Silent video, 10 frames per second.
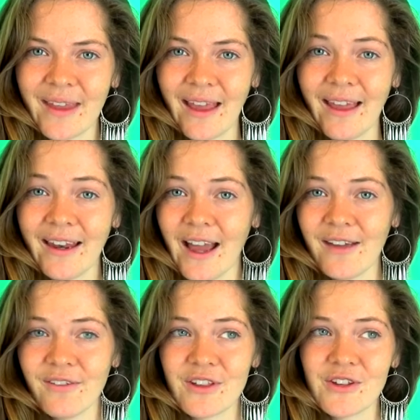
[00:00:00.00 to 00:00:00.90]
And
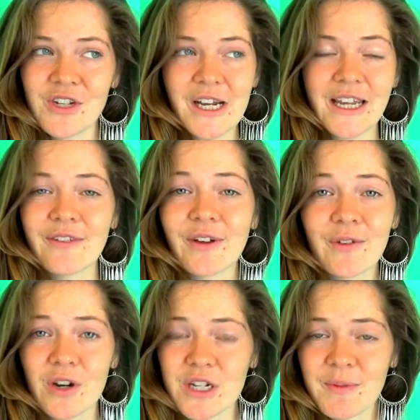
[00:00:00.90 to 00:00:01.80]
I was usually giving
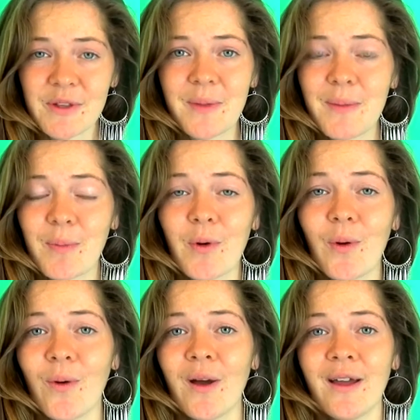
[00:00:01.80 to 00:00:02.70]
workshops to
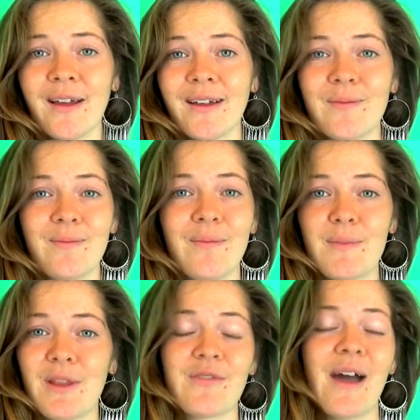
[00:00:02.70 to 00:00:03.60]
people
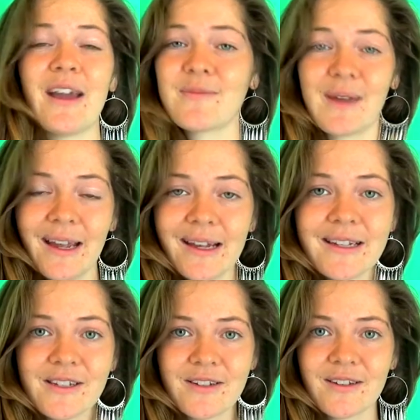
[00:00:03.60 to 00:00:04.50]
maybe twice my
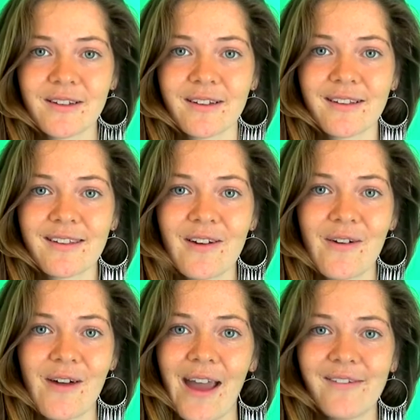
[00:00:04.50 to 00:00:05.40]
age.
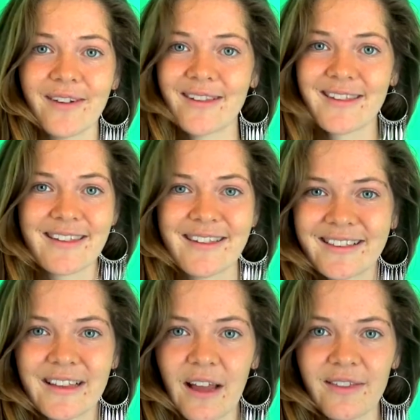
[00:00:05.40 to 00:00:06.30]
So I was
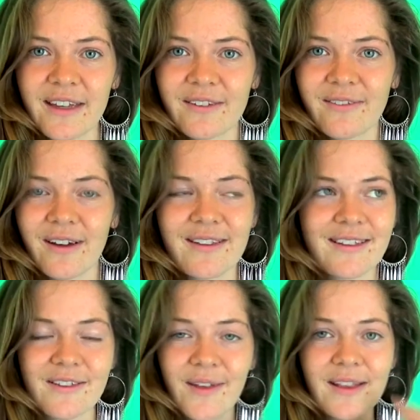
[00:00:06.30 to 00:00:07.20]

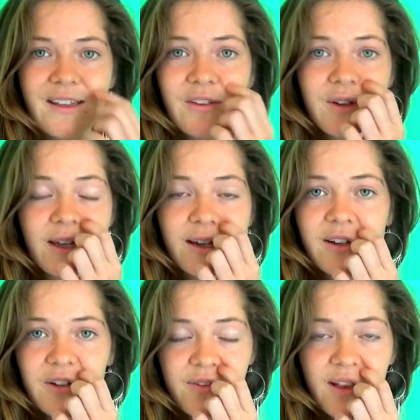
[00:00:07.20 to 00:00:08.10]
22
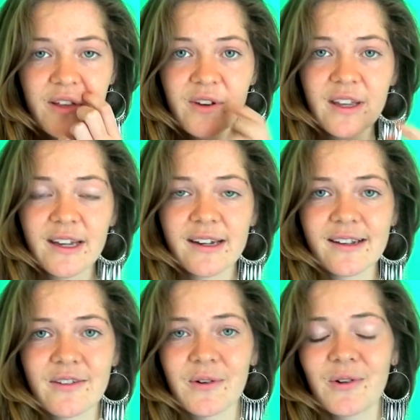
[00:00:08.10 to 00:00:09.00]
years or 21
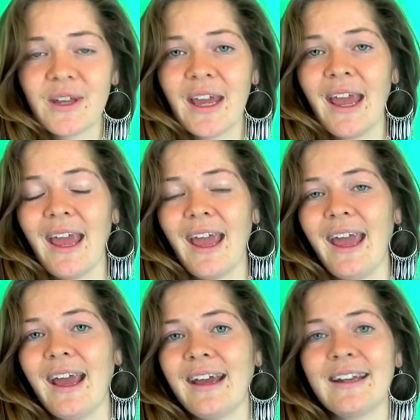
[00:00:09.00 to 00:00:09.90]
years old,
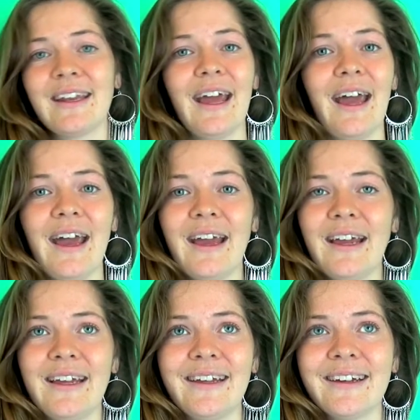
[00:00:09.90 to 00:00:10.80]
and
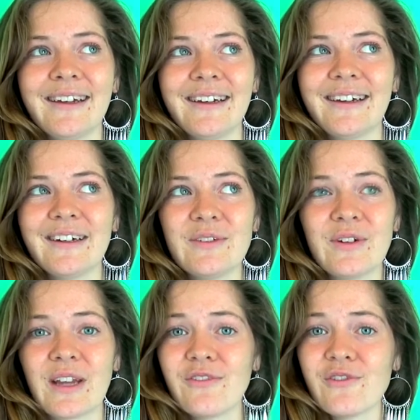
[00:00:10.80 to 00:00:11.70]
I
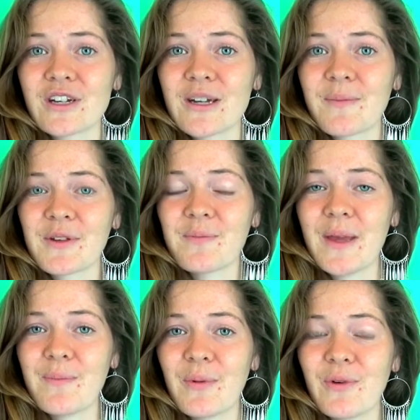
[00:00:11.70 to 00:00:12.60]
would give workshops to
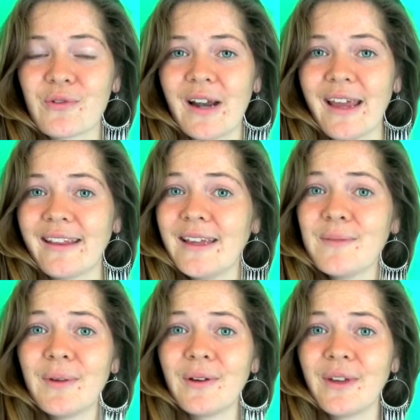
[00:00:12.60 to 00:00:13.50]
people for like
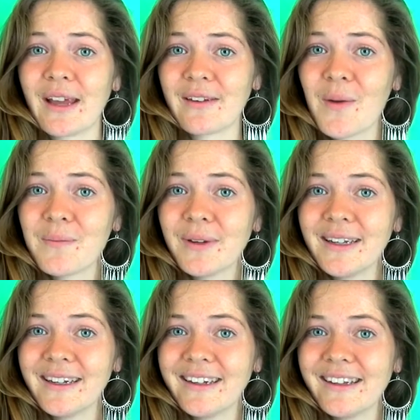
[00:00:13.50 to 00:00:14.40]
team building at
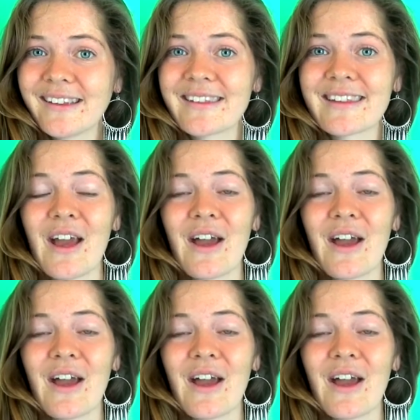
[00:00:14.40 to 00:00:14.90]
companies.